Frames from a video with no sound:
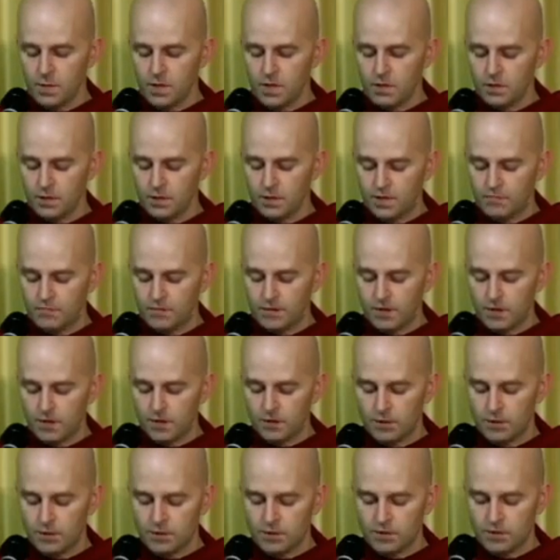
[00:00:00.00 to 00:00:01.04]
men lay
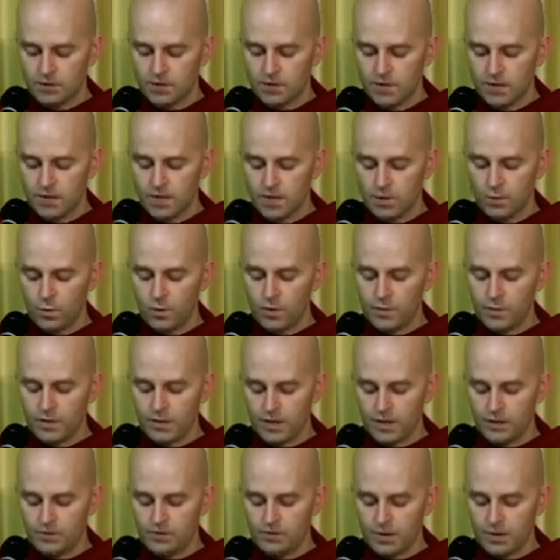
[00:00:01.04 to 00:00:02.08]
followers,
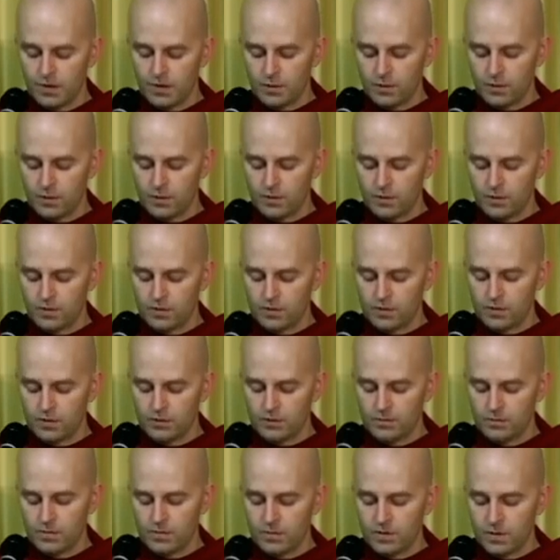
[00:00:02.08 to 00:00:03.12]
women lay followers,
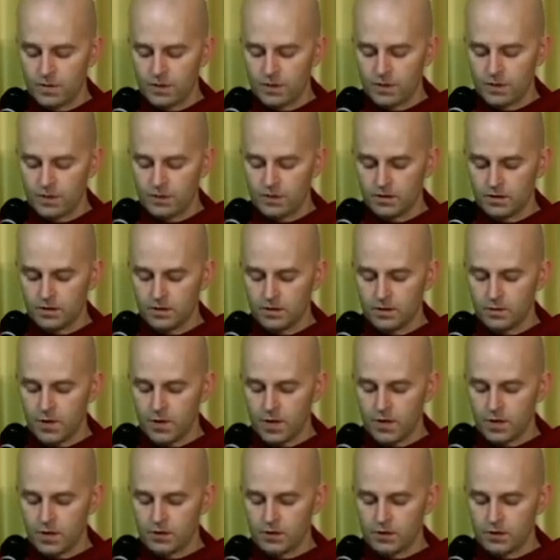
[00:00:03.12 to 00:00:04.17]
visiting
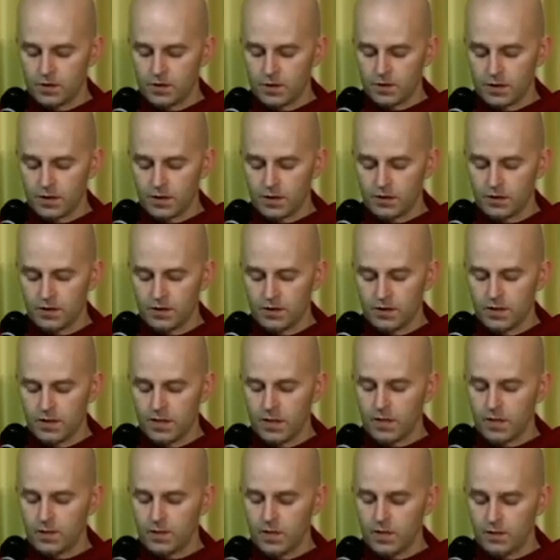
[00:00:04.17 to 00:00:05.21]
the monastery,
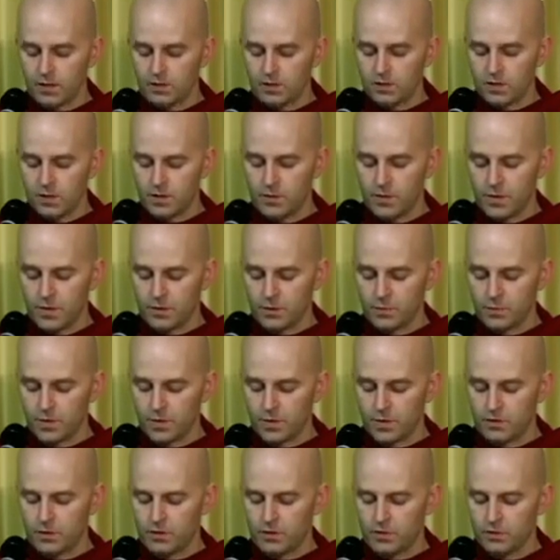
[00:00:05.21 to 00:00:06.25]
and not some other
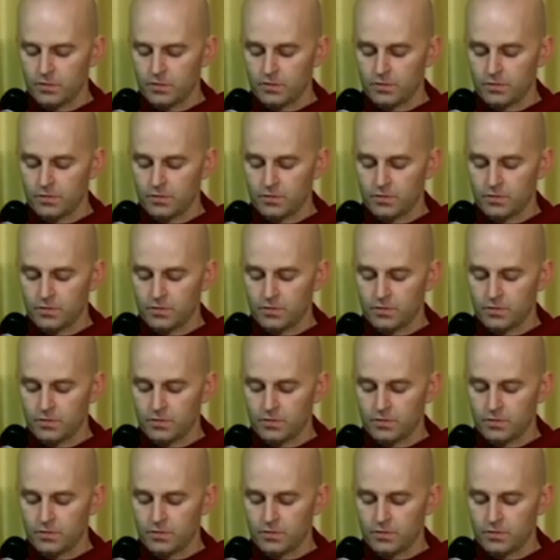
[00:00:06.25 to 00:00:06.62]
bhikkhu.